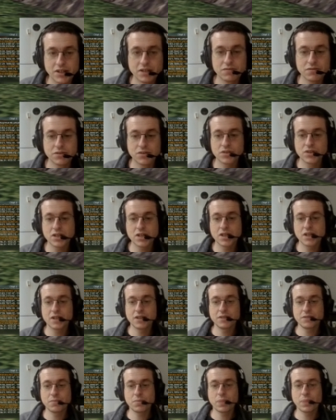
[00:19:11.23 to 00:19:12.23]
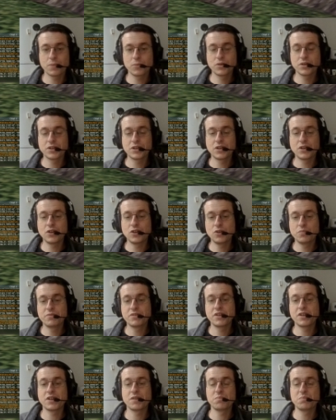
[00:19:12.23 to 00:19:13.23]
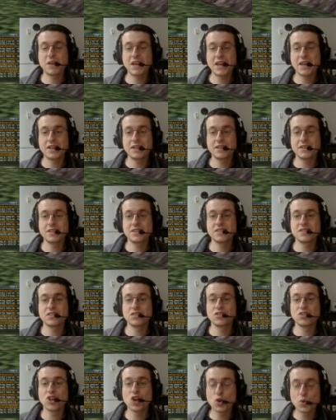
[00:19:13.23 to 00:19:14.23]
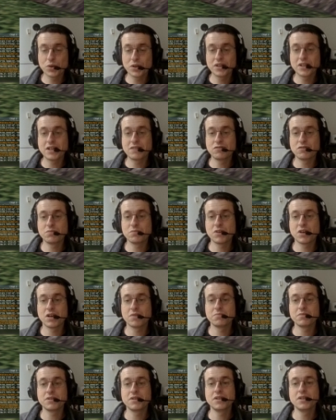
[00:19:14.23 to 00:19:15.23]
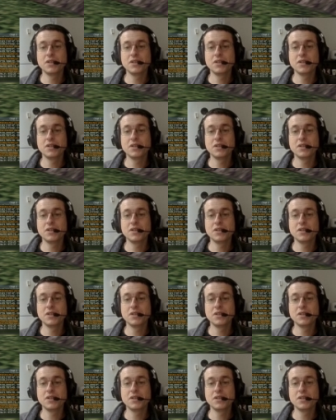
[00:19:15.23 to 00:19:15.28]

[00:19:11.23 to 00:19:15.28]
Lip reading: If they're not, we're going to hope that our pet is the lower level mob.